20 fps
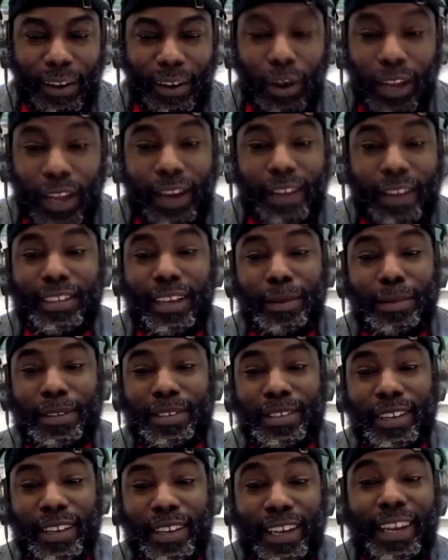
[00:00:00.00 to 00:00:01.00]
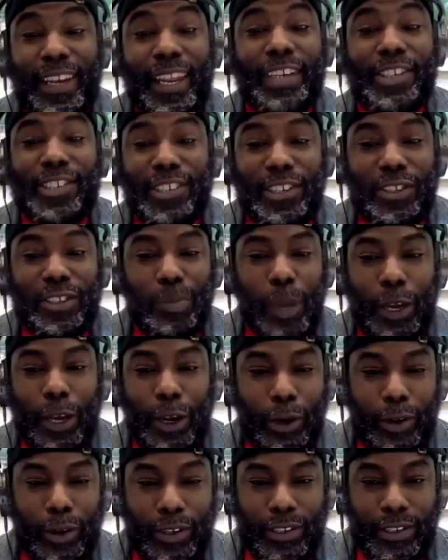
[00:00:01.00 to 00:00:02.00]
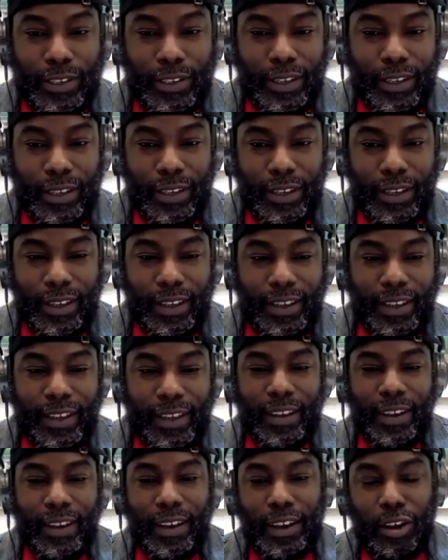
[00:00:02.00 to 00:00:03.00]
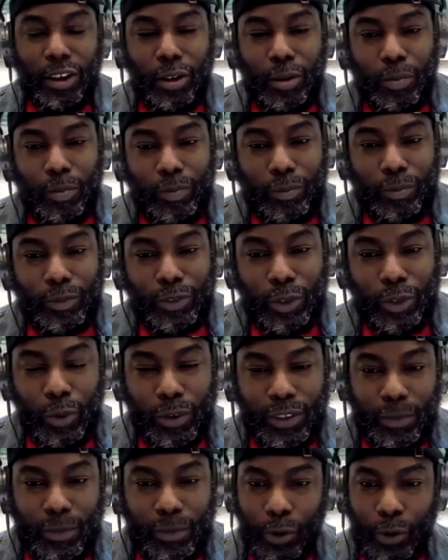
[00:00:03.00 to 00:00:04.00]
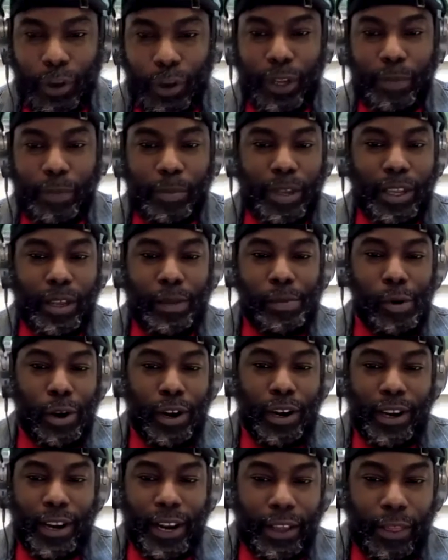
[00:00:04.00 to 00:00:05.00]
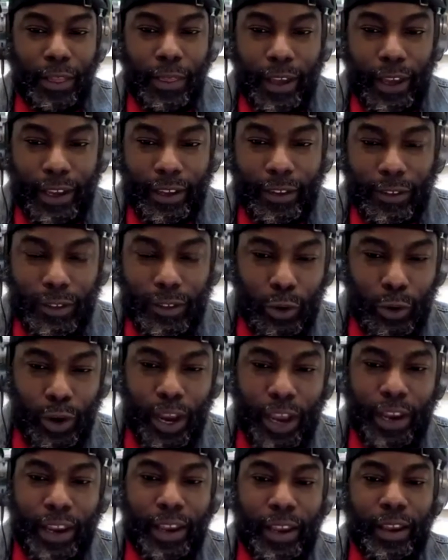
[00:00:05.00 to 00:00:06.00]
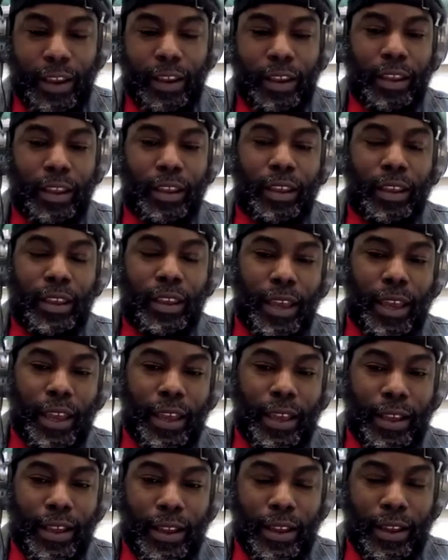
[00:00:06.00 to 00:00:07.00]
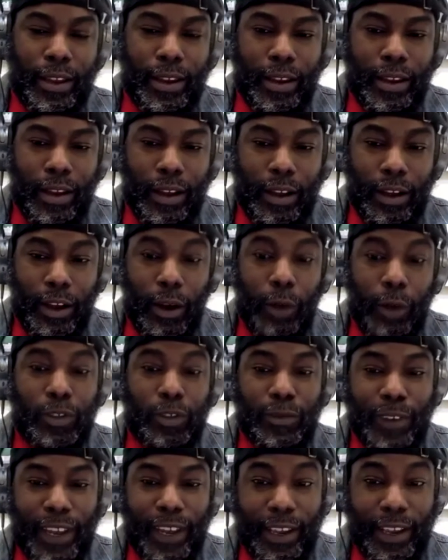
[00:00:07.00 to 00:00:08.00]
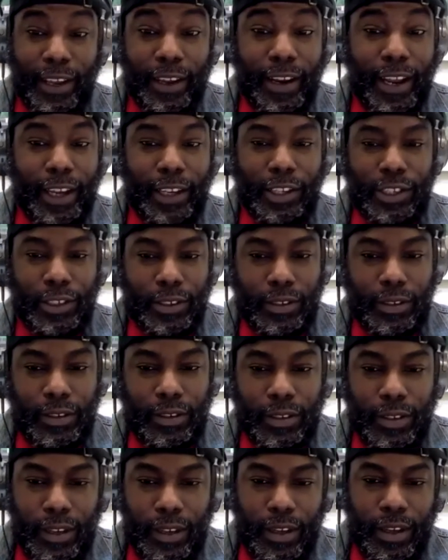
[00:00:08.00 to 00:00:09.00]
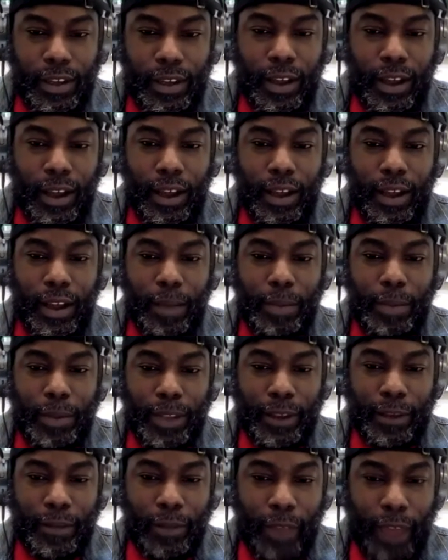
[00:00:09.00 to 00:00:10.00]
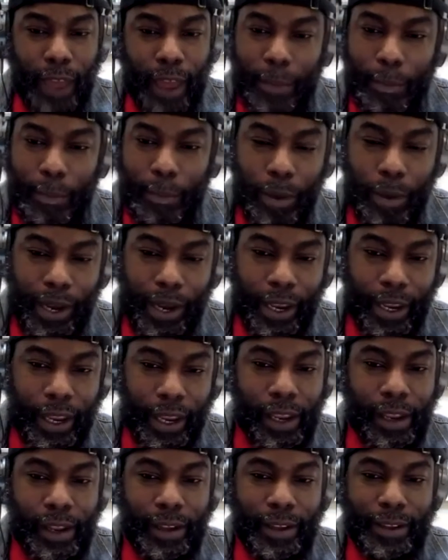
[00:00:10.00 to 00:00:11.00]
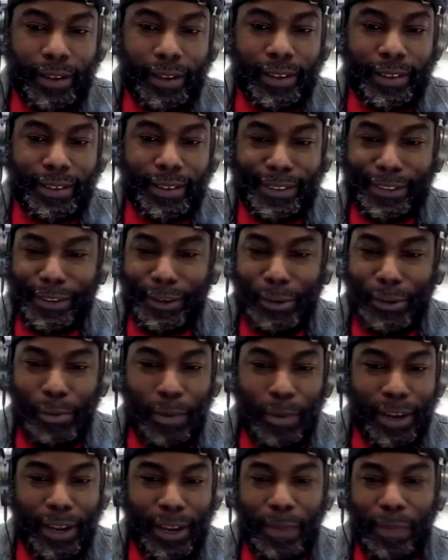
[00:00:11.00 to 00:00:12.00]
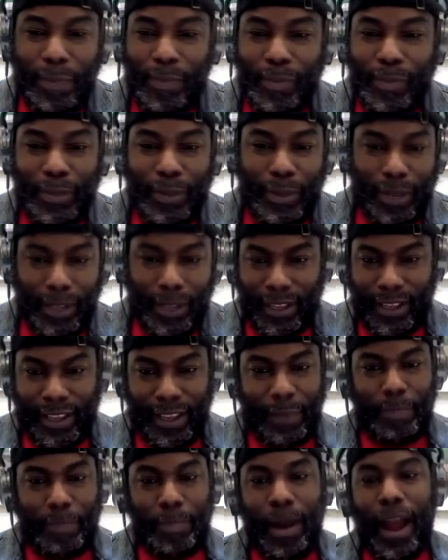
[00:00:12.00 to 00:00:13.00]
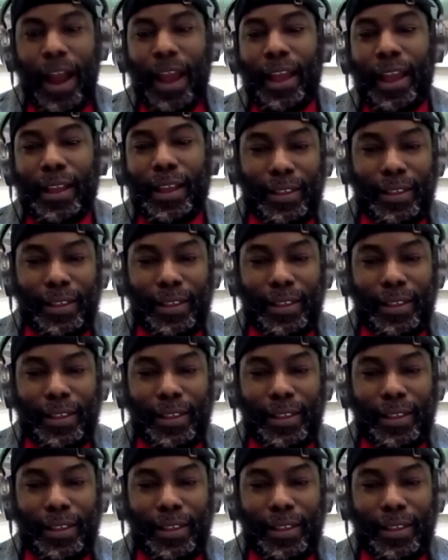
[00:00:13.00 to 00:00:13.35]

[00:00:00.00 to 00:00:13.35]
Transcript: or a lot of times I say connection is my currency. Um, so what's important to me more than anything is creating and uh, cultivating connections. Uh, I believe that money, you know, money can buy